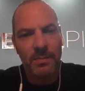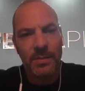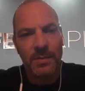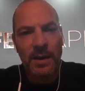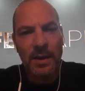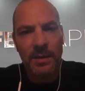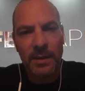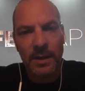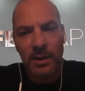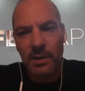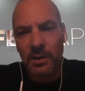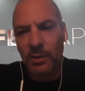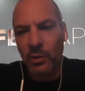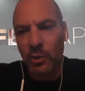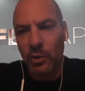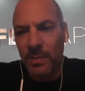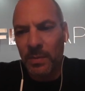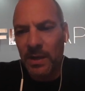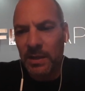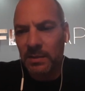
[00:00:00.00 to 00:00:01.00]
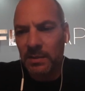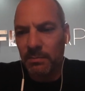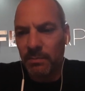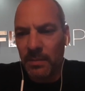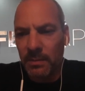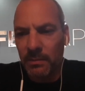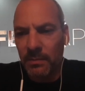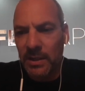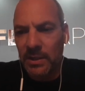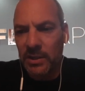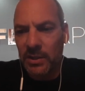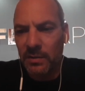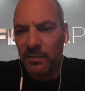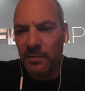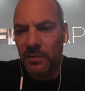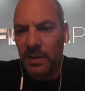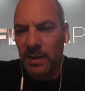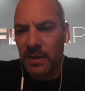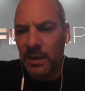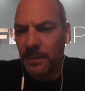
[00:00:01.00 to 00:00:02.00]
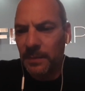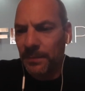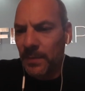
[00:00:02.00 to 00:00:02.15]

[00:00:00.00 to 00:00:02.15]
I think it'll look much differently.